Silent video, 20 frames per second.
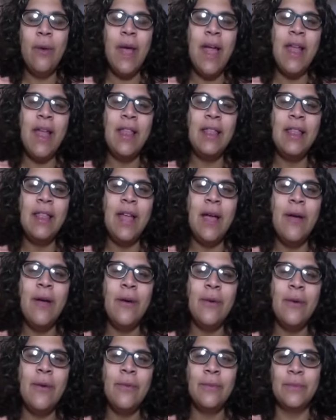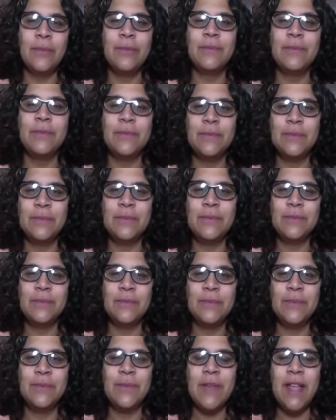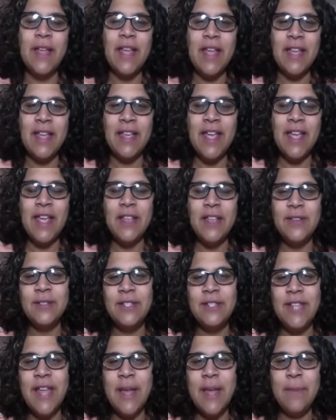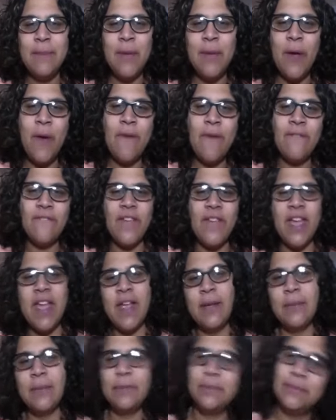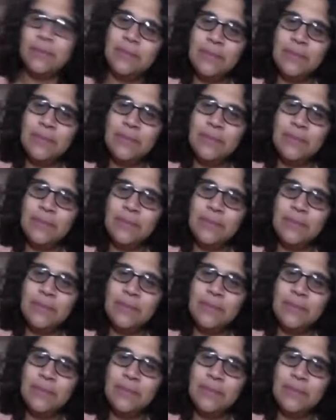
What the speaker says: hello, can you stamp your feet?